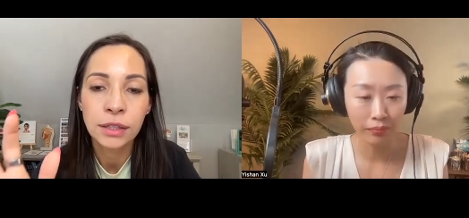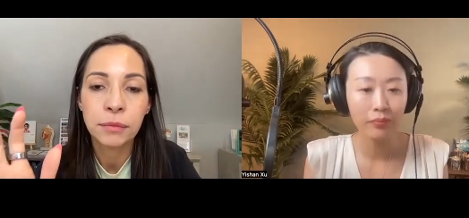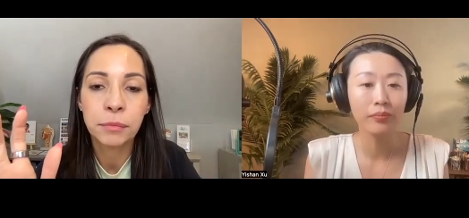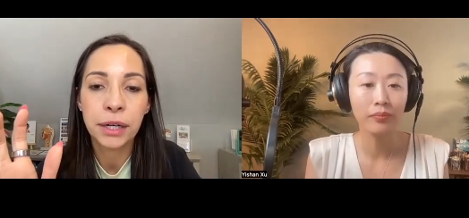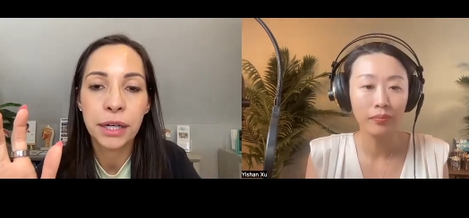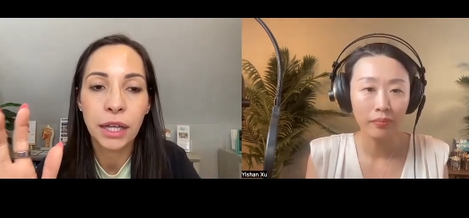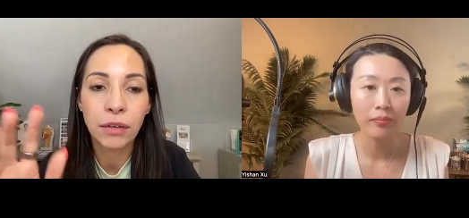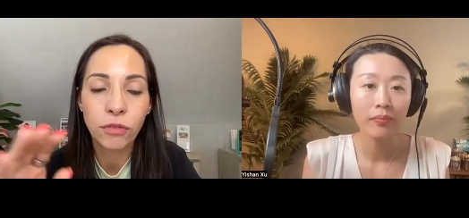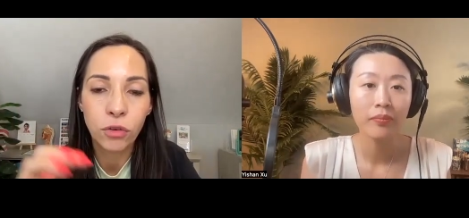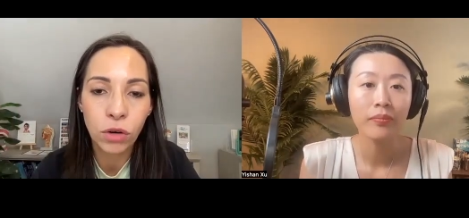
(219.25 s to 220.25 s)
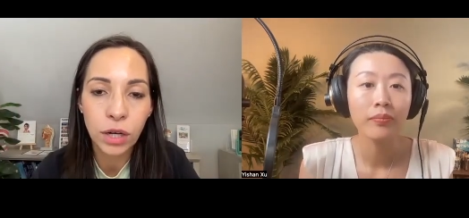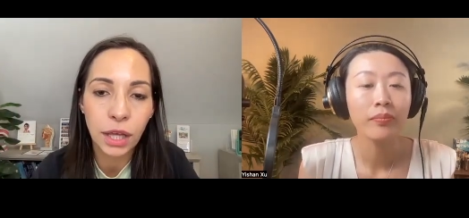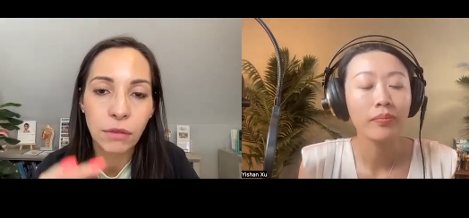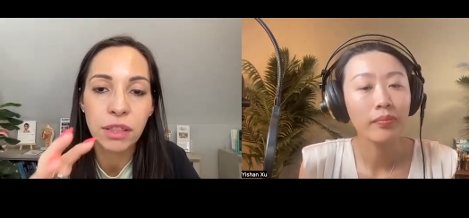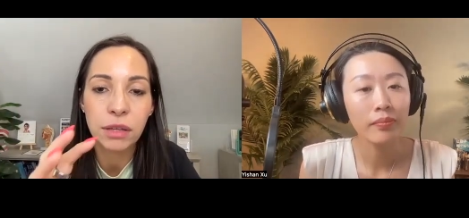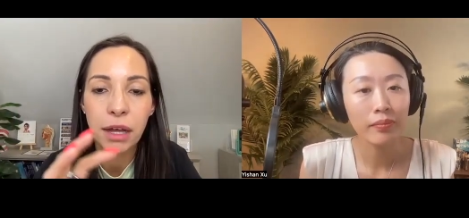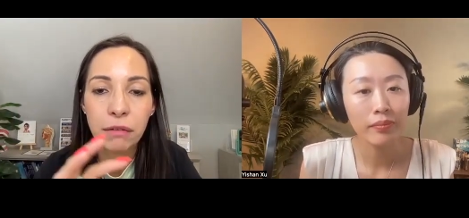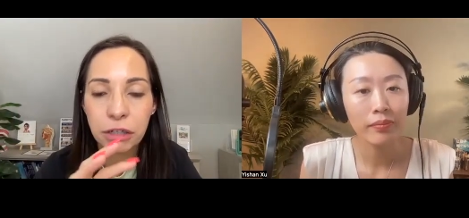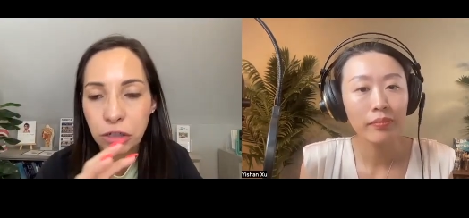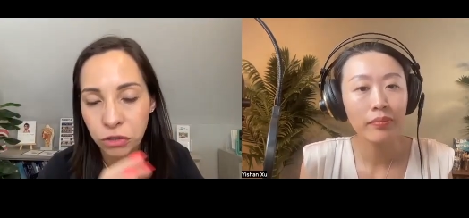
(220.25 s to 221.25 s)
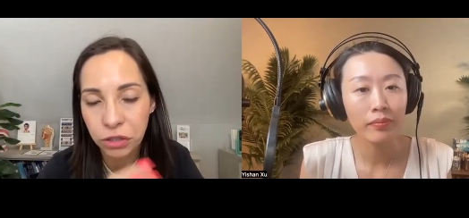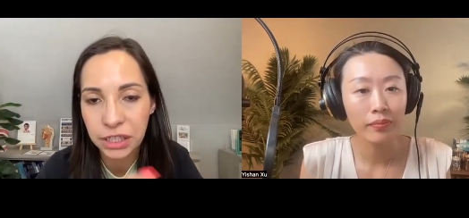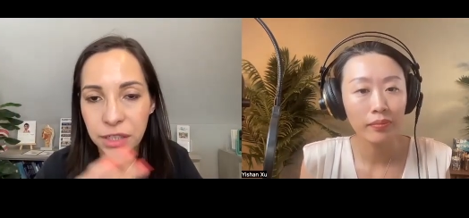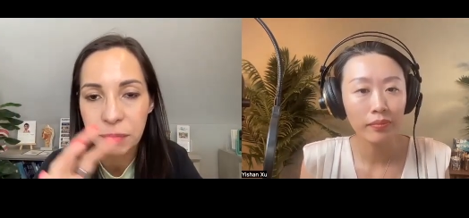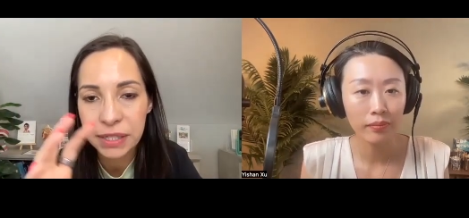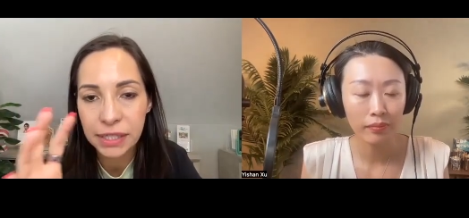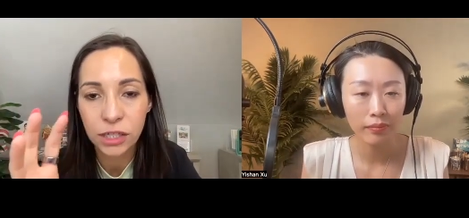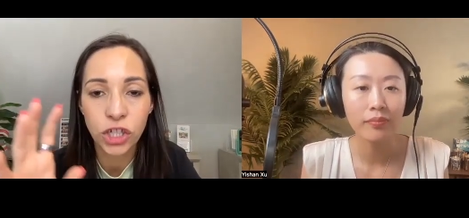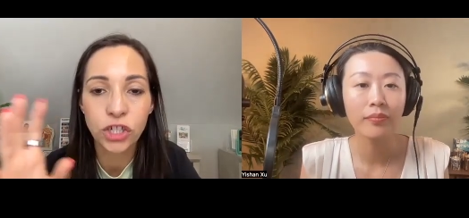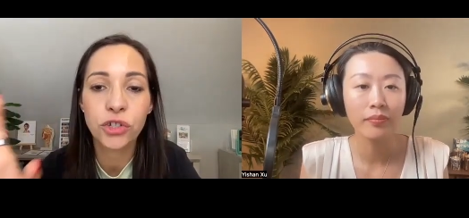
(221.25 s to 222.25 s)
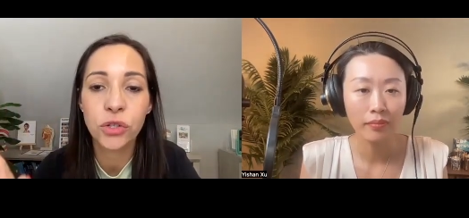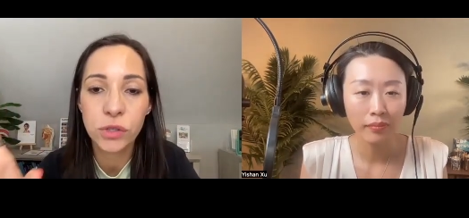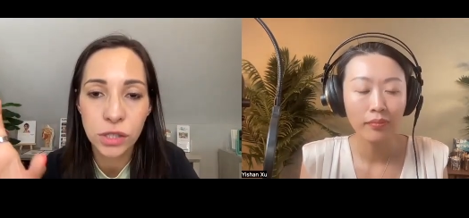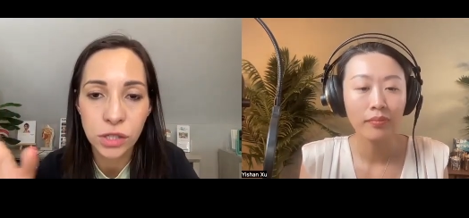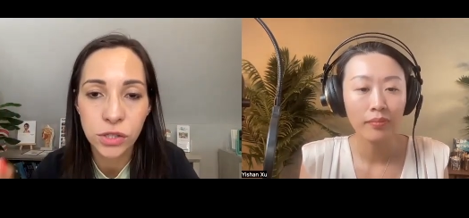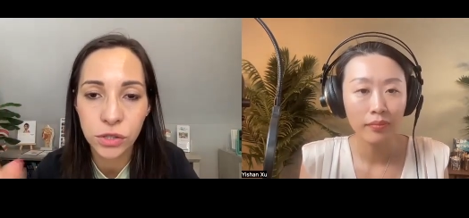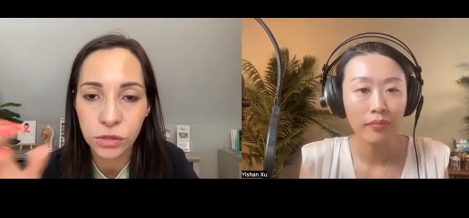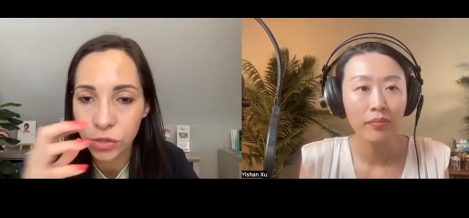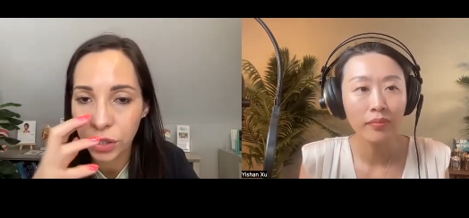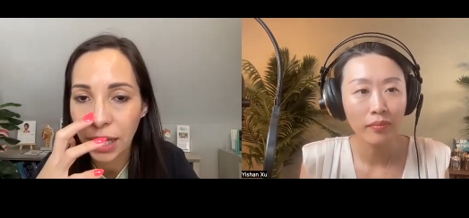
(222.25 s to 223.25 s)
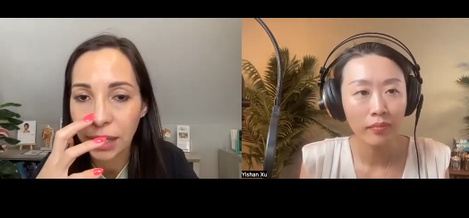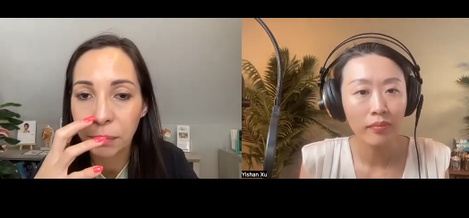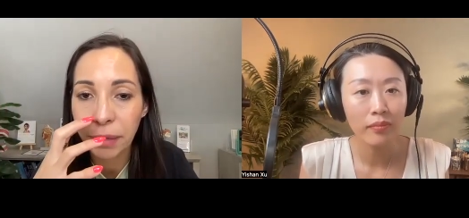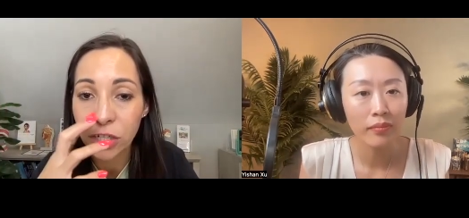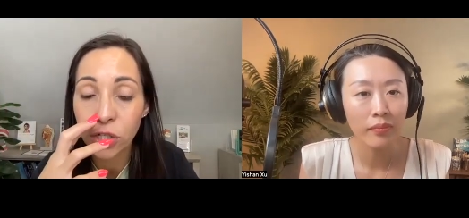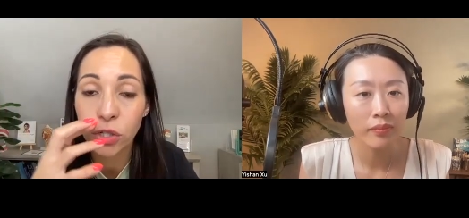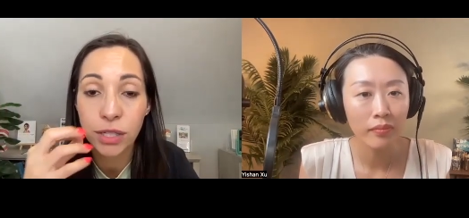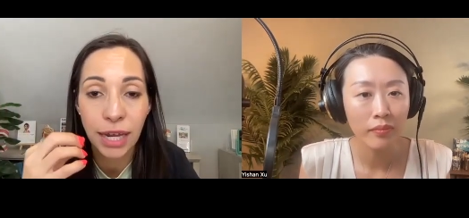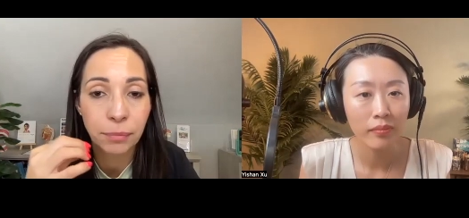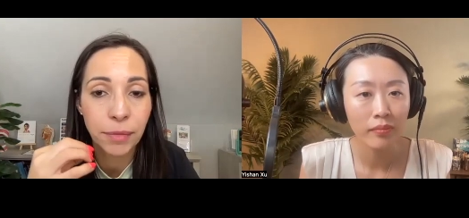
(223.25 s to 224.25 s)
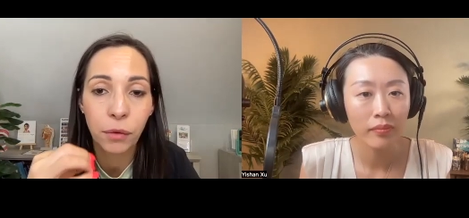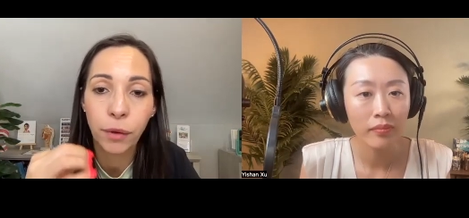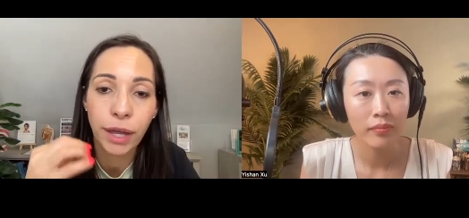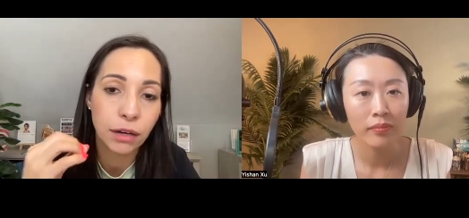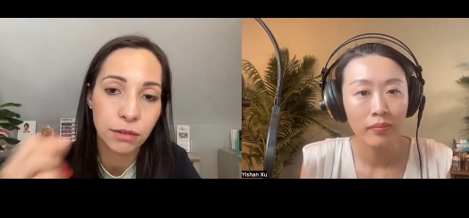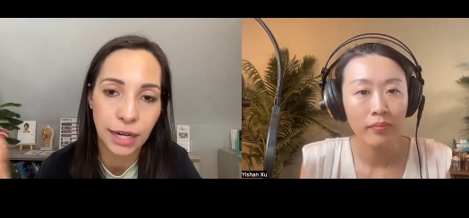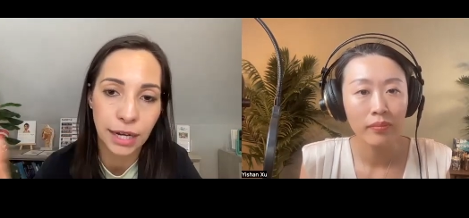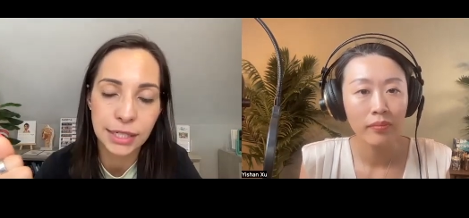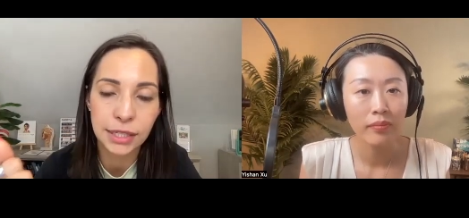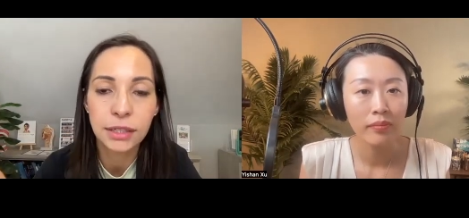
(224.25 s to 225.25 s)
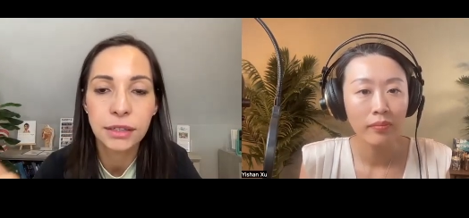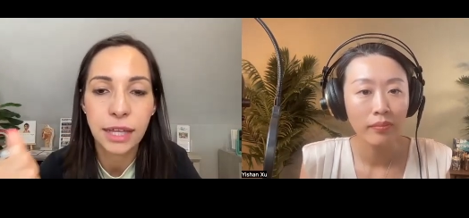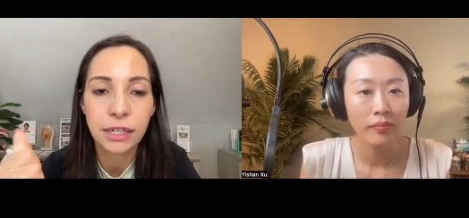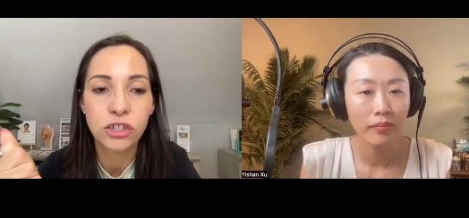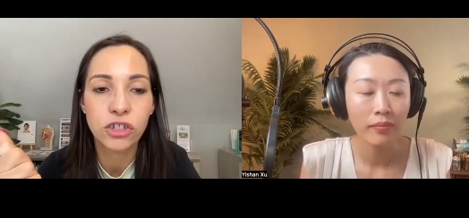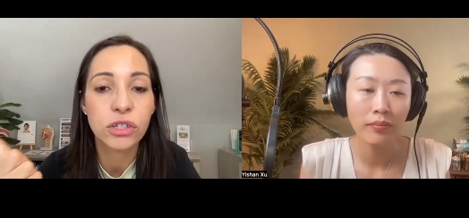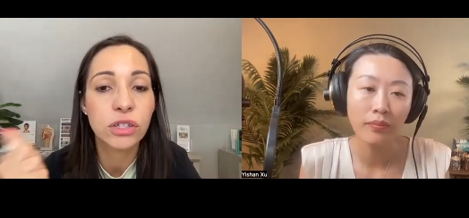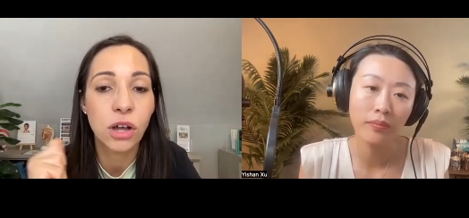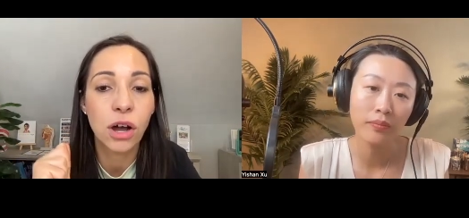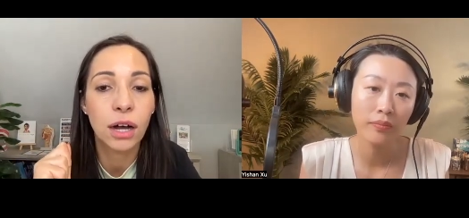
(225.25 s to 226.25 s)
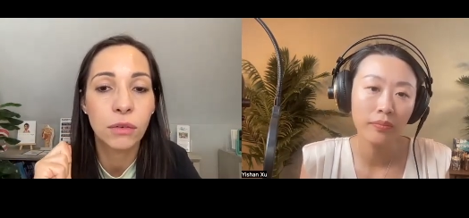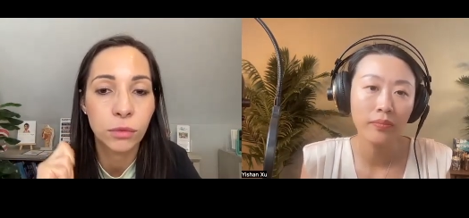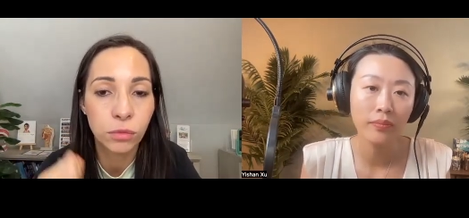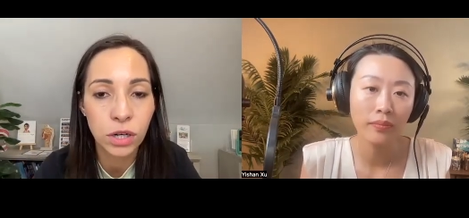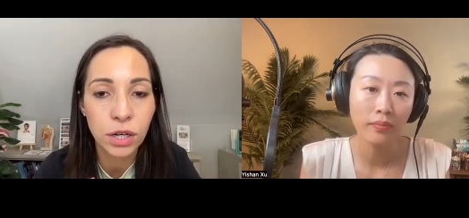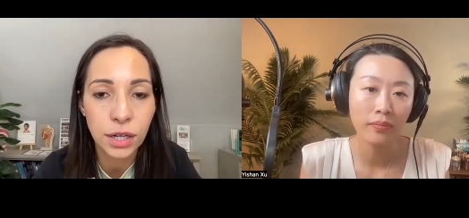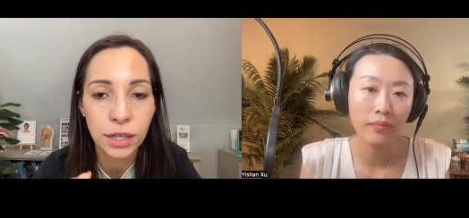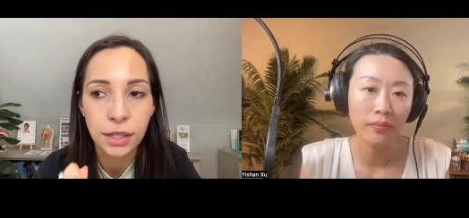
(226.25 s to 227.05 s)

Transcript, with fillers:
Speaker 1: but if you're working with a myofunctional therapist and she chooses to to get the patient to tape that way great that is just not how i work